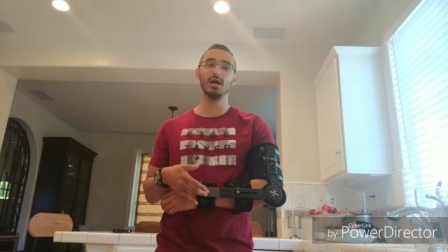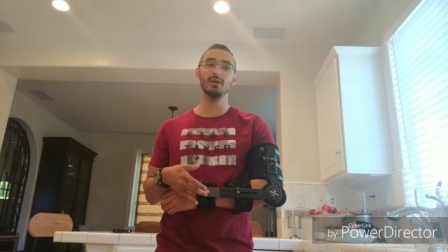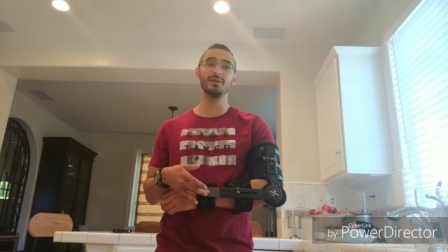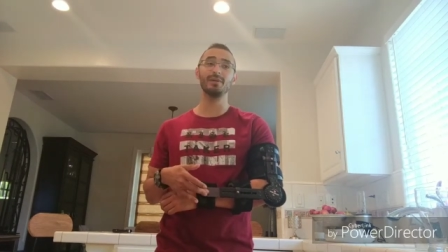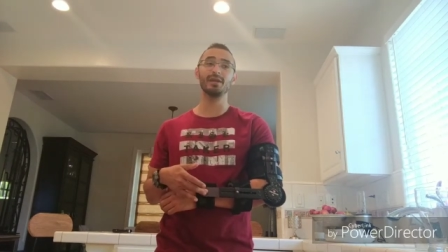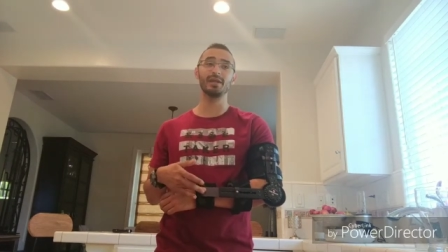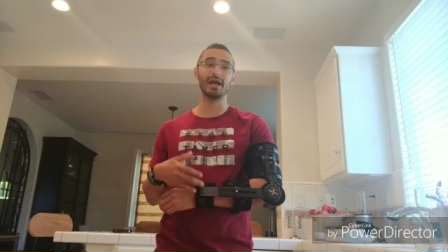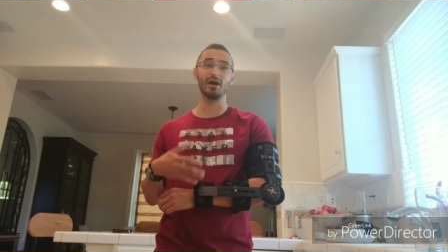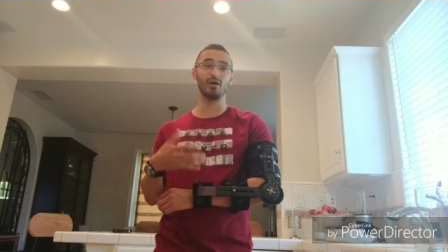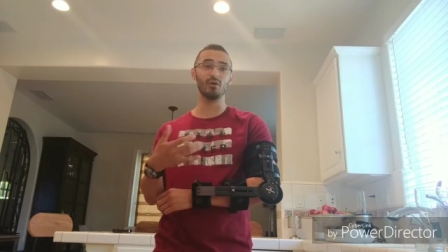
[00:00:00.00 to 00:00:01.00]
Depending
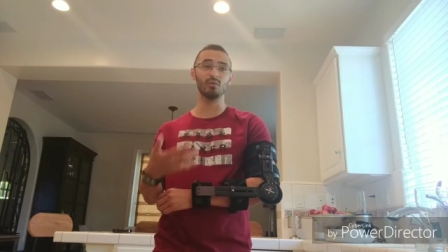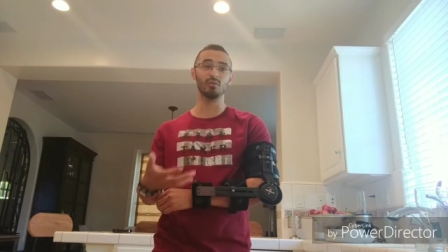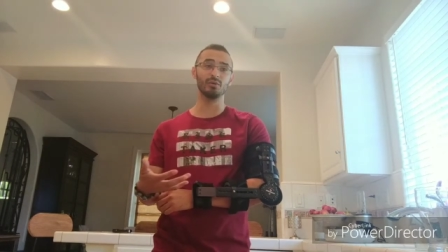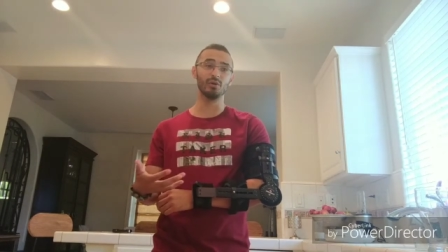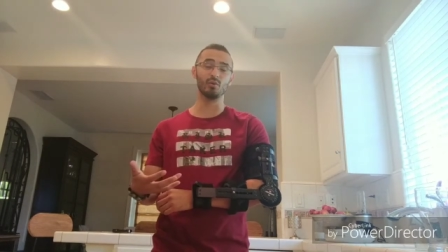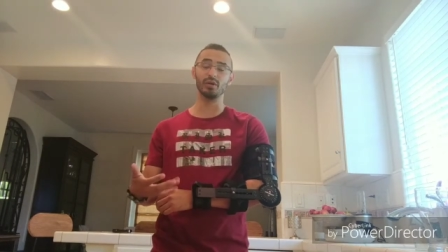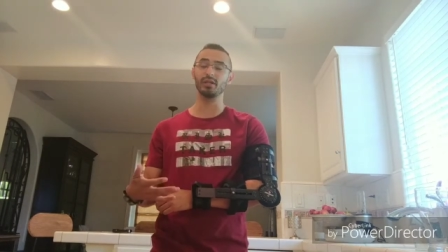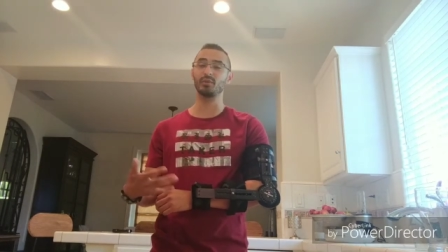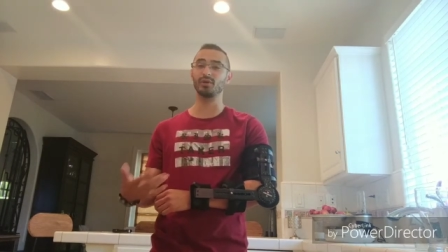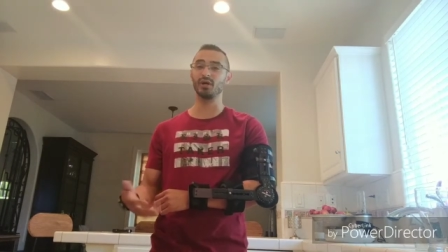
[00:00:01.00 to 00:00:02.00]
how quickly
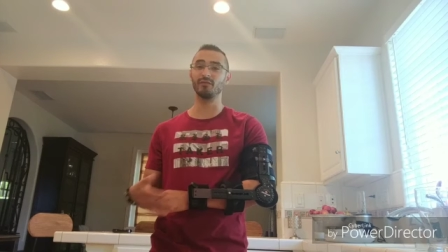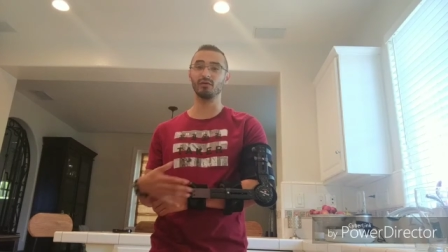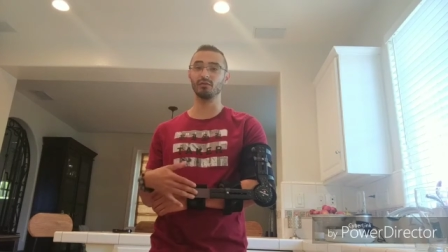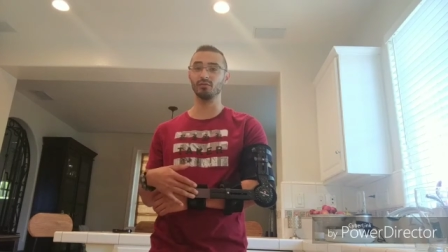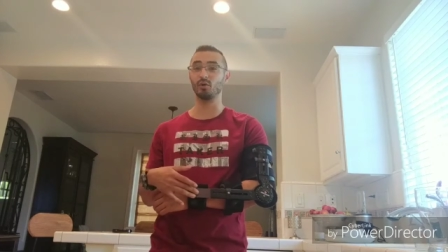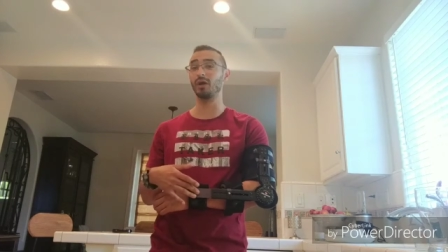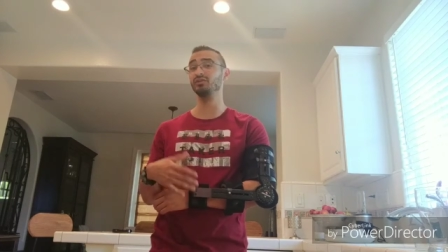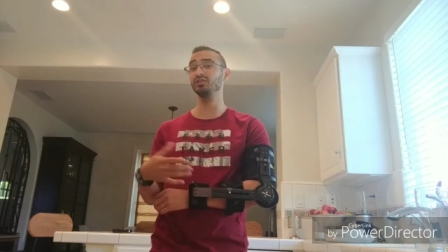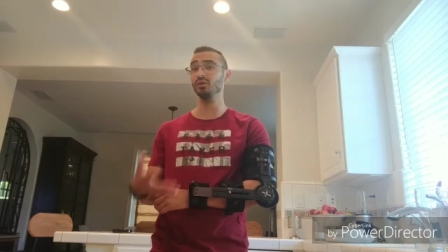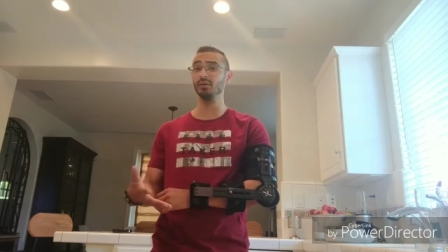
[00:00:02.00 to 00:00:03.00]
I recover or how
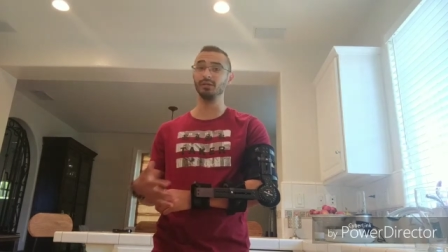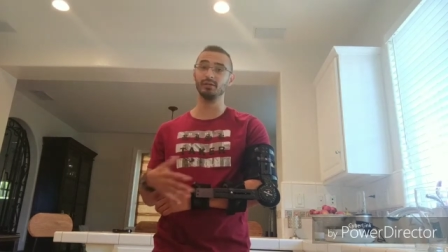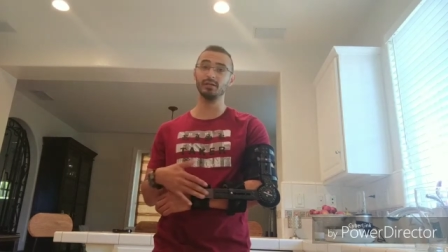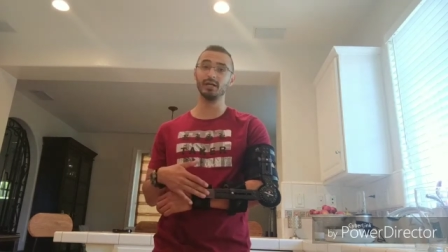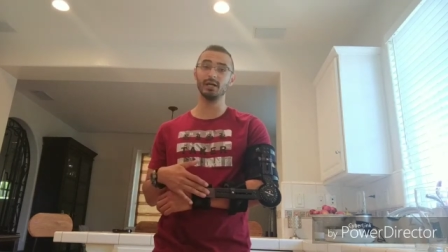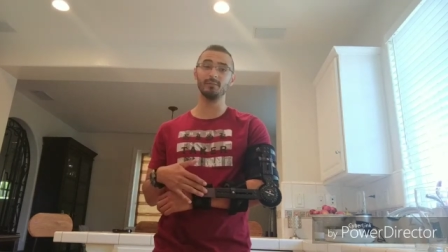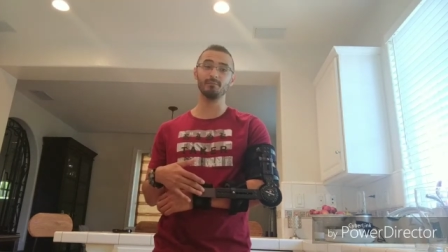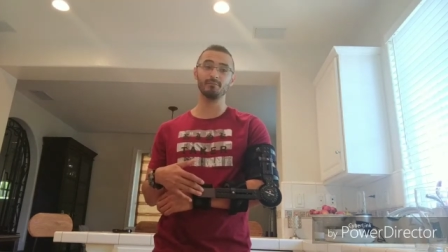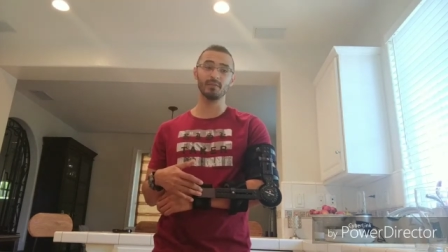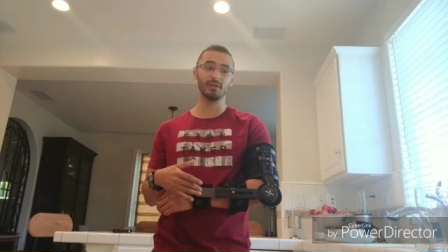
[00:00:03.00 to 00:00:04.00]
slowly,
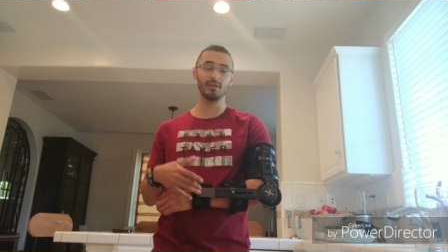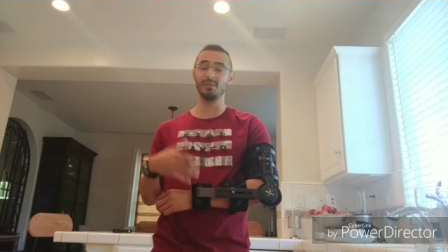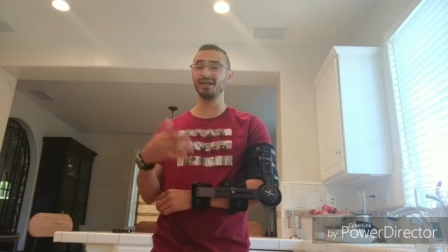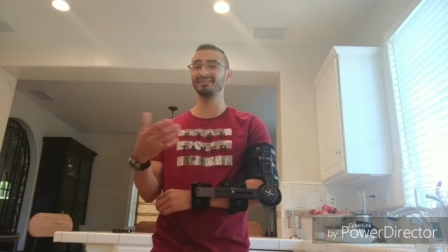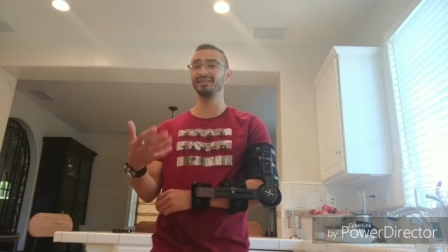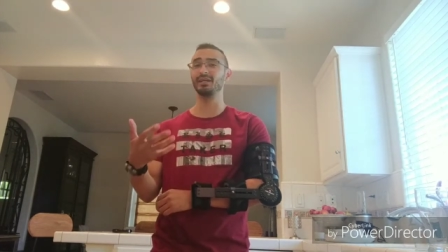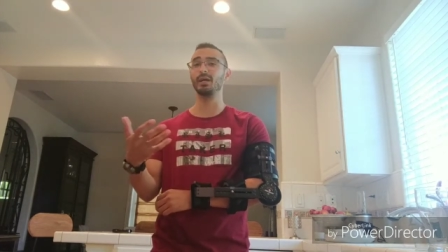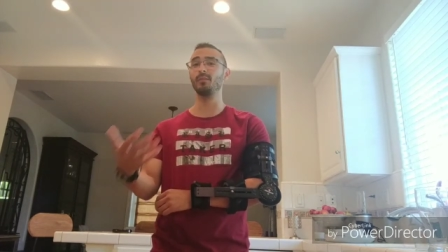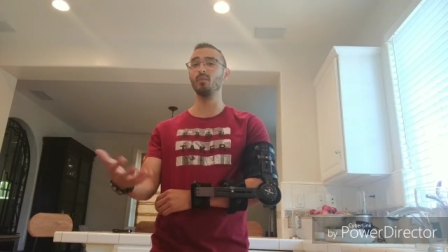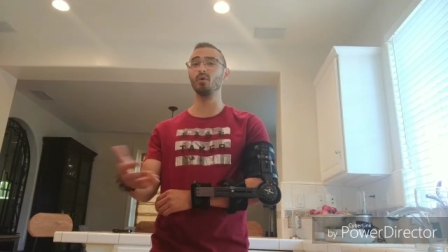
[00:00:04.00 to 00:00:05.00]
it might extend a
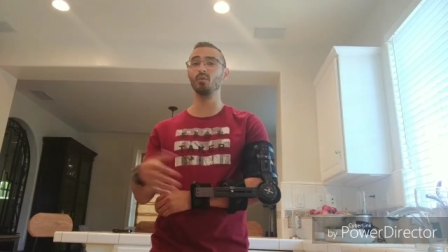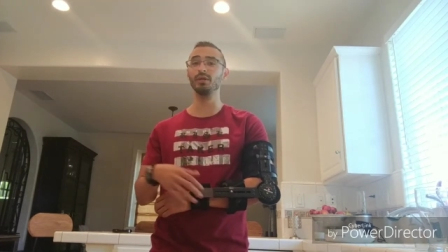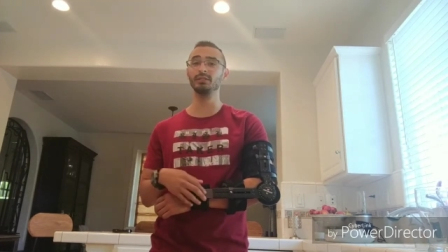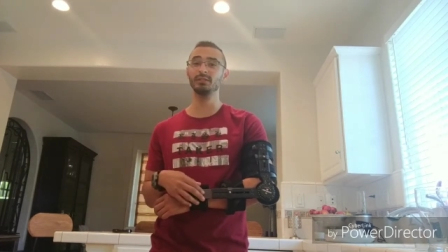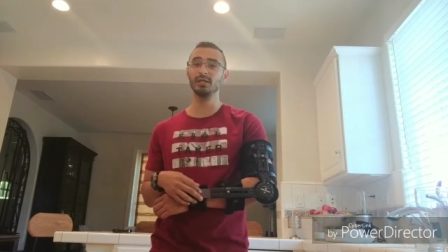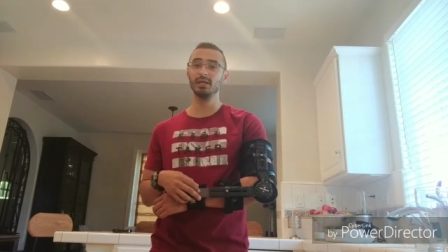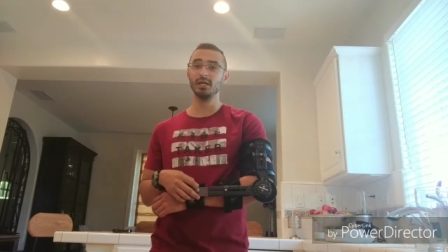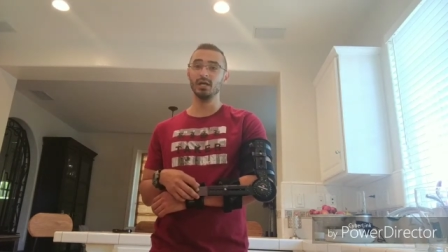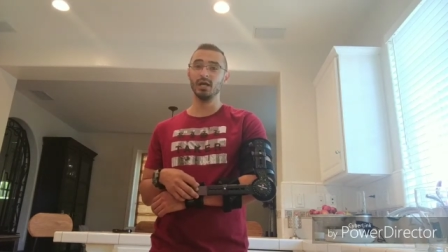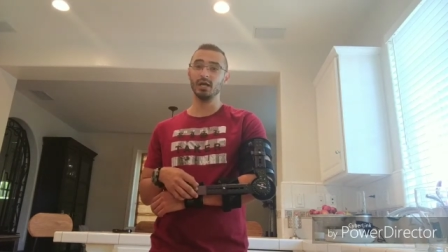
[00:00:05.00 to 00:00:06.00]
couple more weeks.
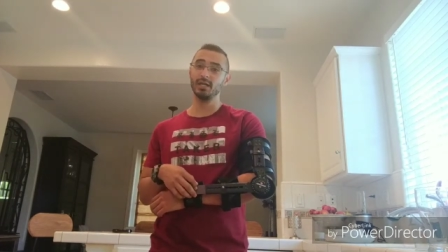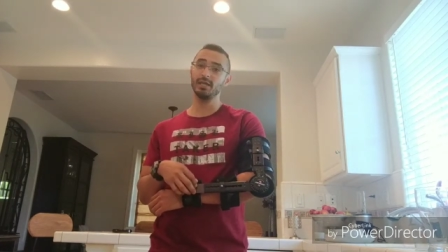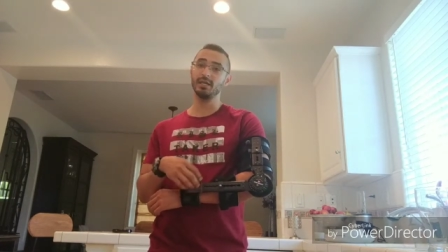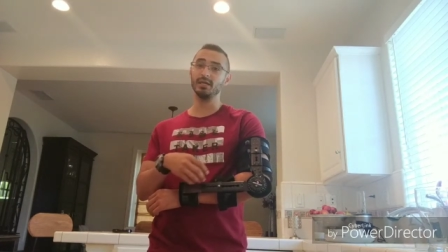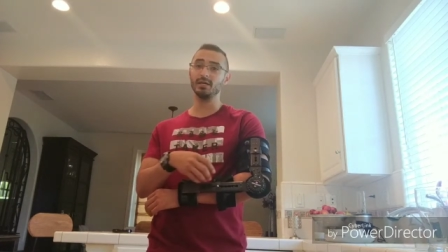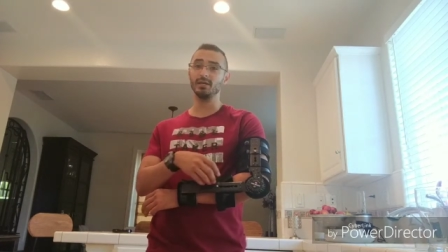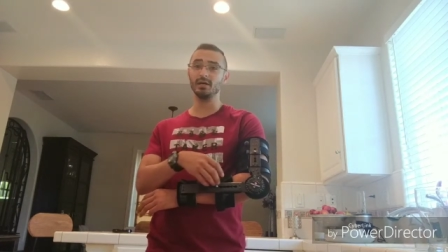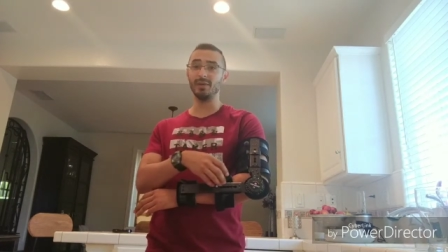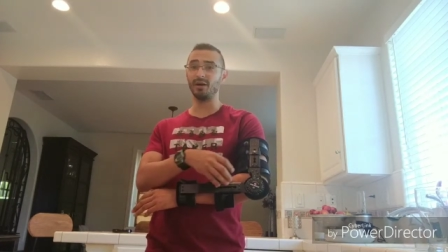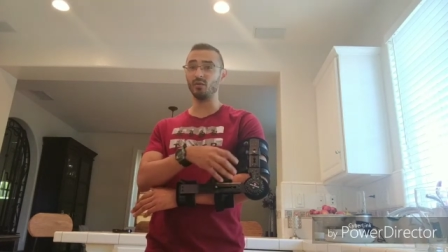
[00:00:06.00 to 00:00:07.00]
In
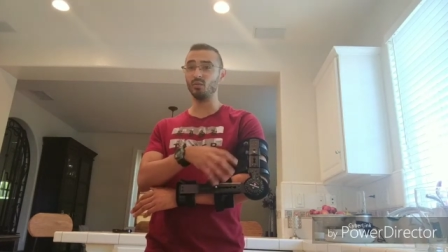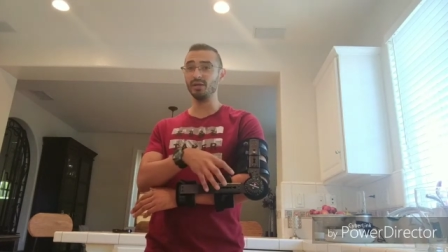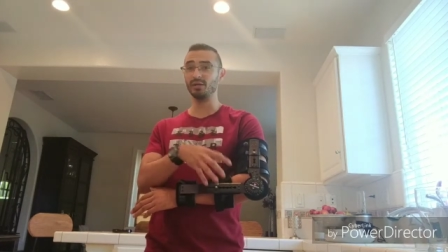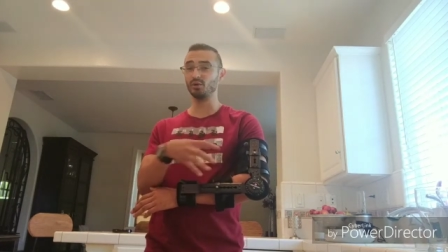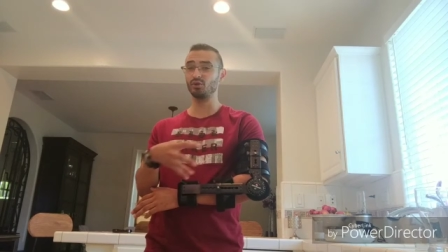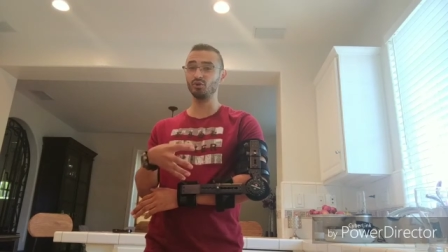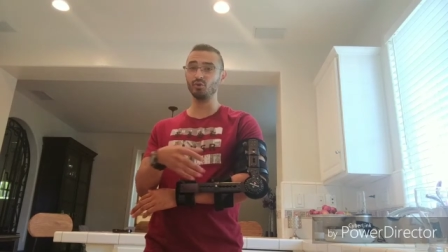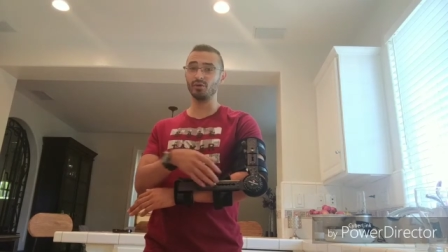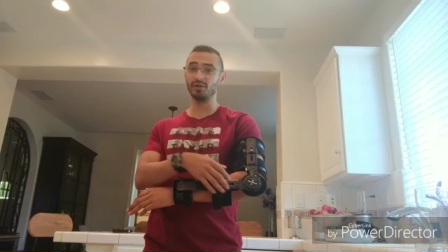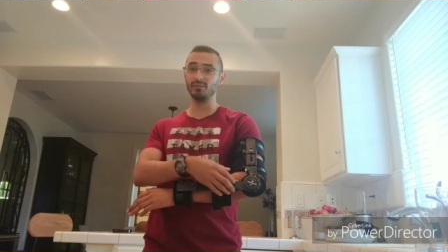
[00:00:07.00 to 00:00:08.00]
about a week or two,
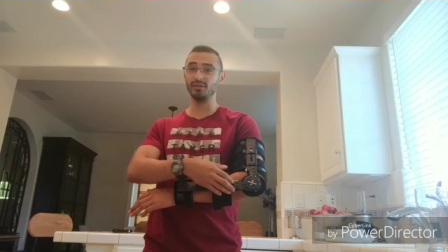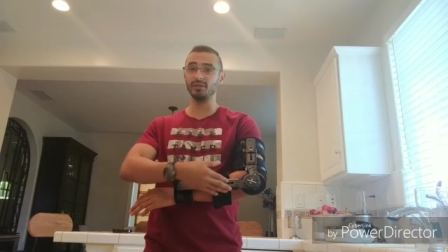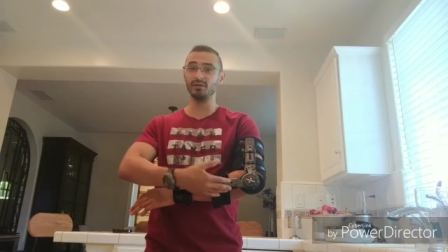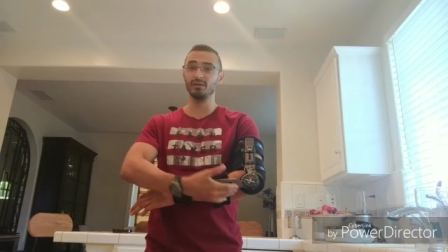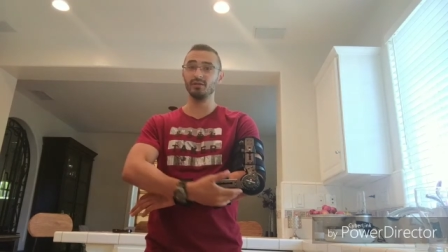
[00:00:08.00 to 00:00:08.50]
they're going to be